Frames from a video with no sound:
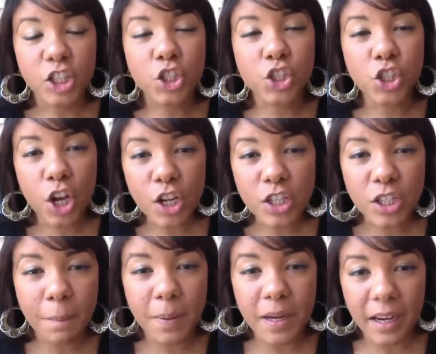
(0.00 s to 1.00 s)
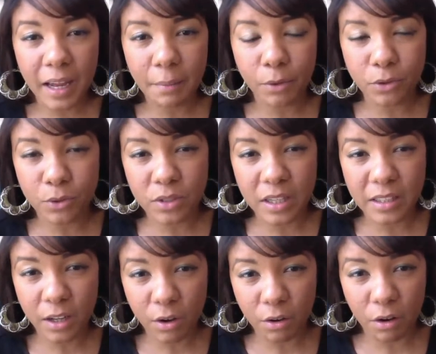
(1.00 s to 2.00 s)
just being able to set
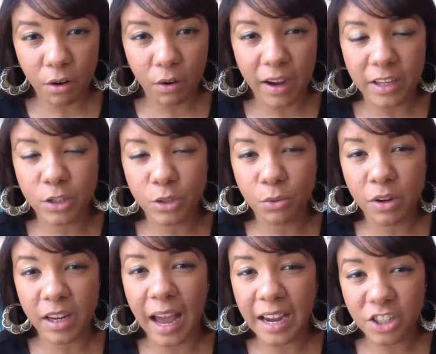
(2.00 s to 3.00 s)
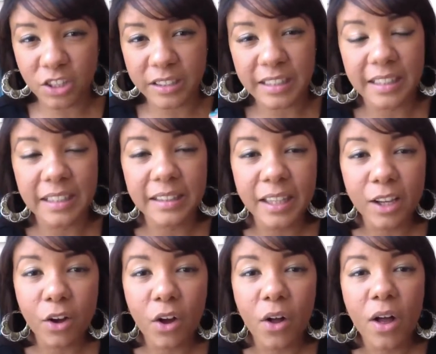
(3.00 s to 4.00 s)
the goal and to actually hit the
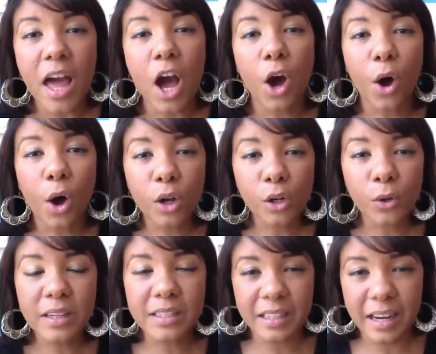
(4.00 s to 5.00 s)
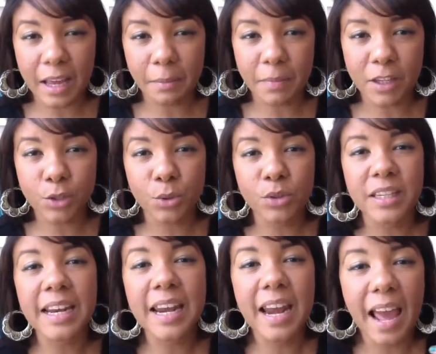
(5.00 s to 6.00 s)
goal always led me to
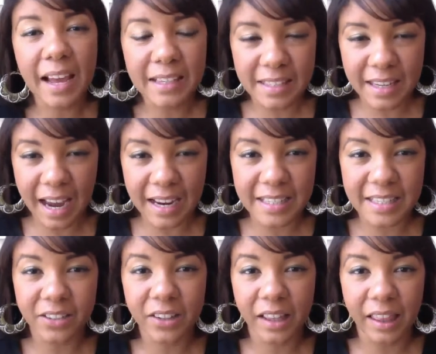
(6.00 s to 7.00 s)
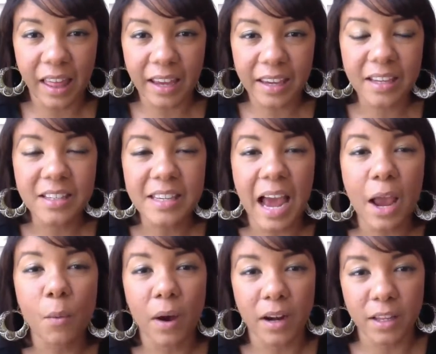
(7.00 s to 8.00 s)
the next ideal client I
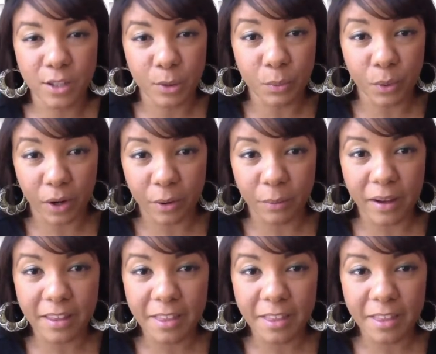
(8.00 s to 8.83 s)
wanted to work with.